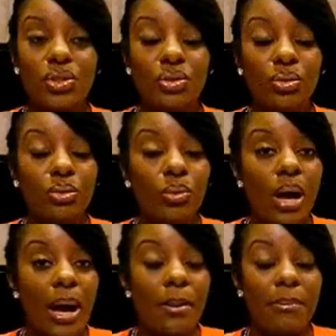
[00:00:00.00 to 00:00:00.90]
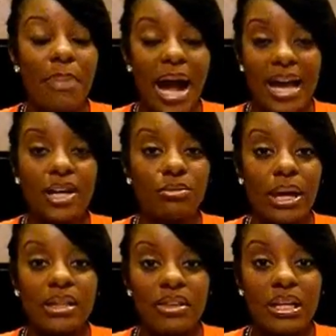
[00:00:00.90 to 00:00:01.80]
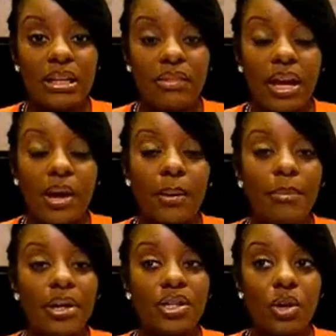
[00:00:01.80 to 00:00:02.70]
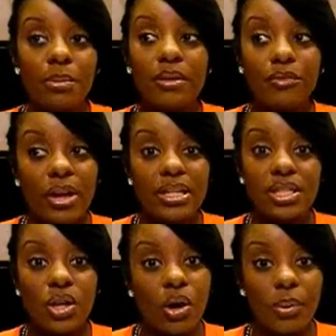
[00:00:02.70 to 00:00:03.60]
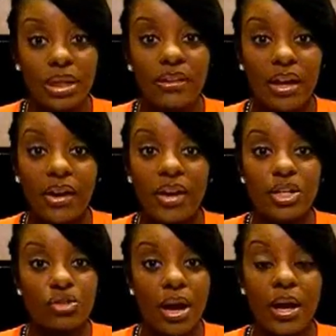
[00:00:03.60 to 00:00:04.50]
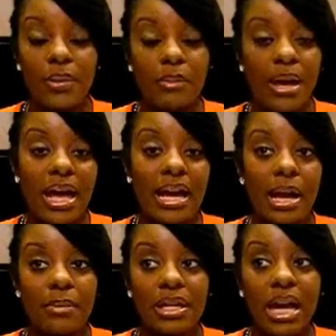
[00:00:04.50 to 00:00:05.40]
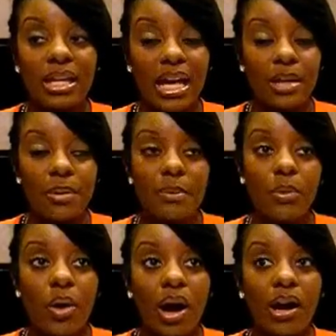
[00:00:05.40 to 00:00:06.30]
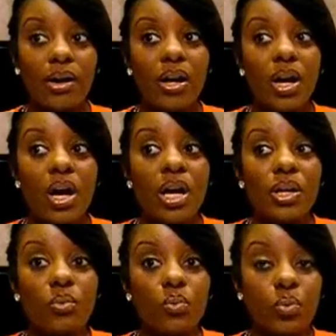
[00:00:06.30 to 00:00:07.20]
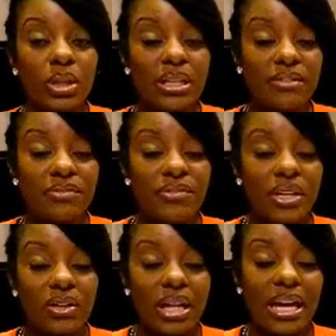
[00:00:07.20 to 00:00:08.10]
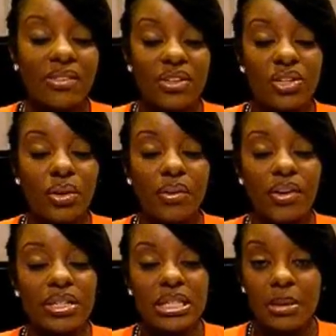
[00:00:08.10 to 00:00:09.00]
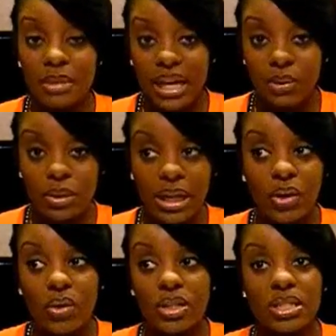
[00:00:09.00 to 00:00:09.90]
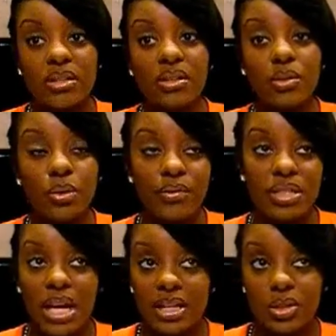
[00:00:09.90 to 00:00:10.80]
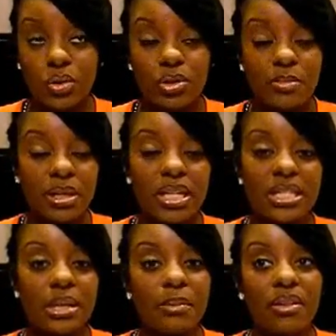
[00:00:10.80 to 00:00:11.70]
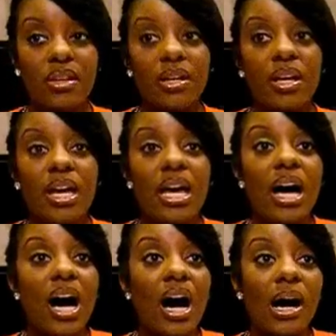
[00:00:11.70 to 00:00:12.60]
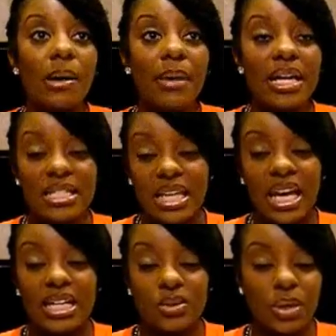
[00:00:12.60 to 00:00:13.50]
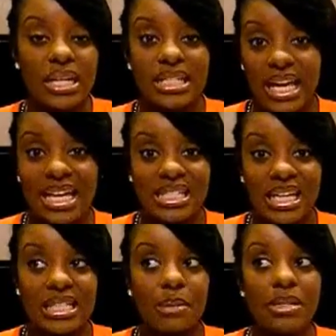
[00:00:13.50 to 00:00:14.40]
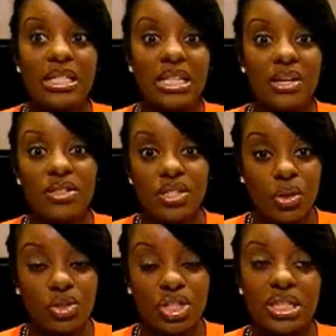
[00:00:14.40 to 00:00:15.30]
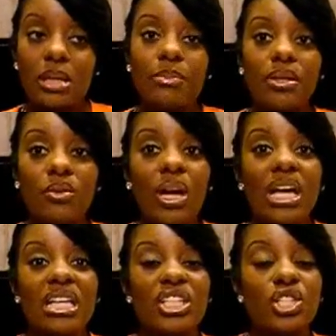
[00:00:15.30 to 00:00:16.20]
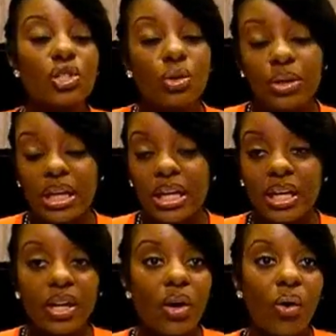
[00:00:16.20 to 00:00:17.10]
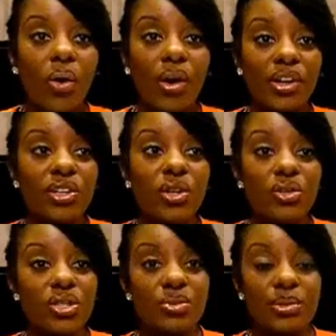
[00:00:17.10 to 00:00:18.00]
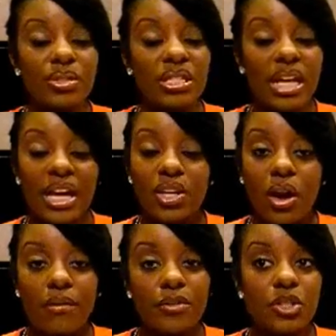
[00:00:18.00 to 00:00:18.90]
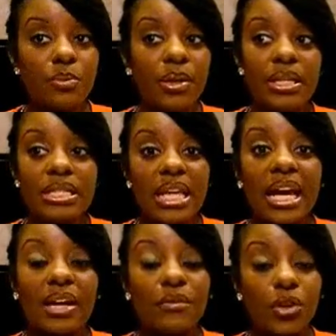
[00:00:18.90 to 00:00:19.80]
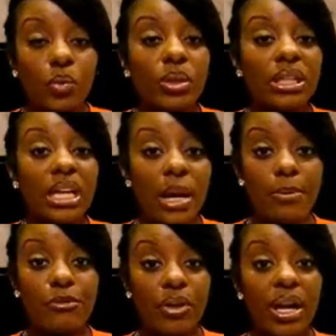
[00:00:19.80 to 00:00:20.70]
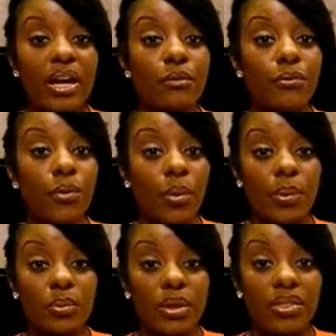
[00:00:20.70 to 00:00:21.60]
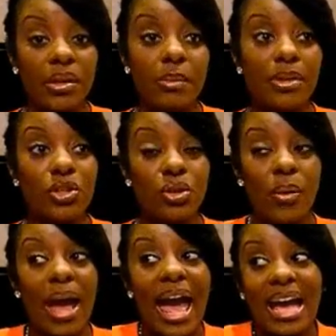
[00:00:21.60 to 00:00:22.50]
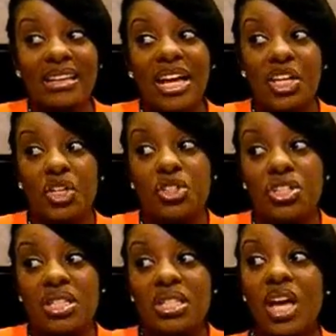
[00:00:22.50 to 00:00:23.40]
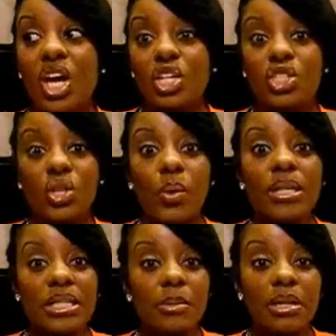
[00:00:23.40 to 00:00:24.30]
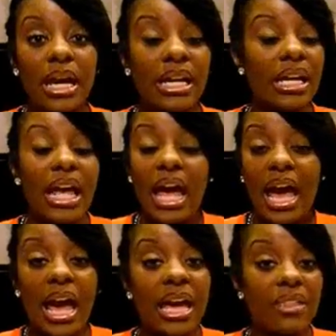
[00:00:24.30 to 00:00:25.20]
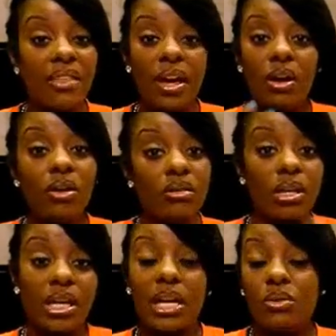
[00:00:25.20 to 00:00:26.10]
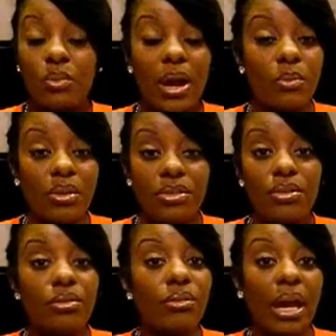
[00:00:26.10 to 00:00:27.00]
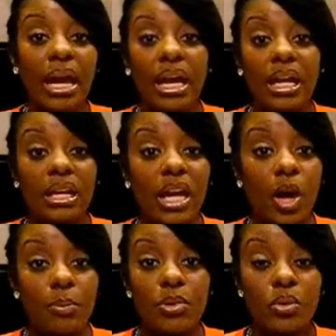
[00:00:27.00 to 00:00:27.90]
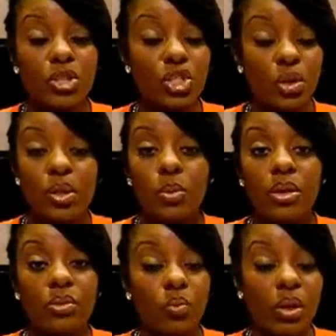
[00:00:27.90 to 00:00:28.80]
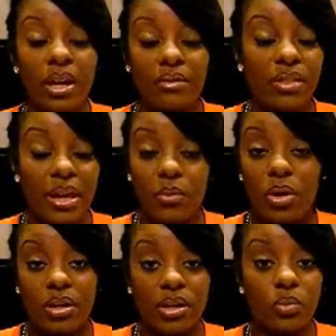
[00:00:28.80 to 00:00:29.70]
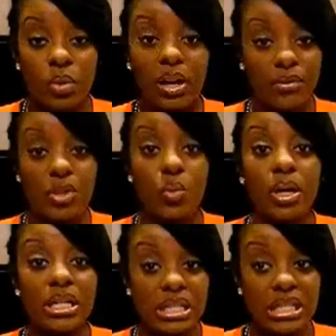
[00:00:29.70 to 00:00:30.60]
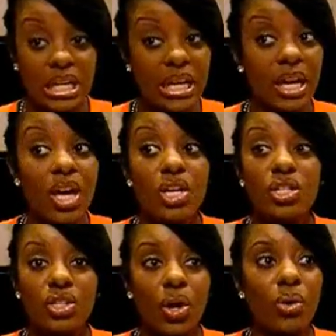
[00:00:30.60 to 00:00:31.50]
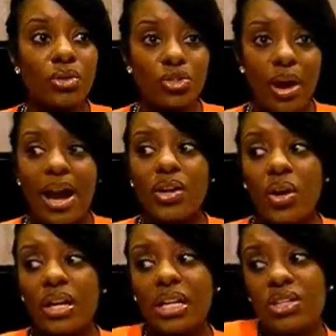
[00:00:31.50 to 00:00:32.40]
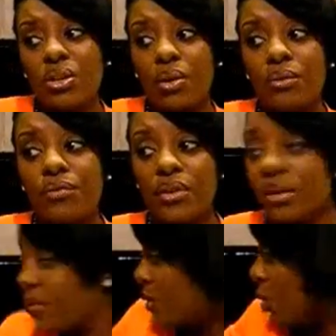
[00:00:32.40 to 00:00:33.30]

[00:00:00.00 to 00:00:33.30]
to buy it right then and there, but don't be afraid to go in there and try on the bag. I mean, a lot of people really feel like they're intimidated when they go into the Louis Vuitton stores, because some of the SAs, and when I say SAs, I mean sales associates, can be snooty or just real standoffish. But it's like, if you're really upfront and forward with them and you don't act like you're just so intimidated, hey, they'll get right with you and help you and show you with whatever you want to see. So try on and feel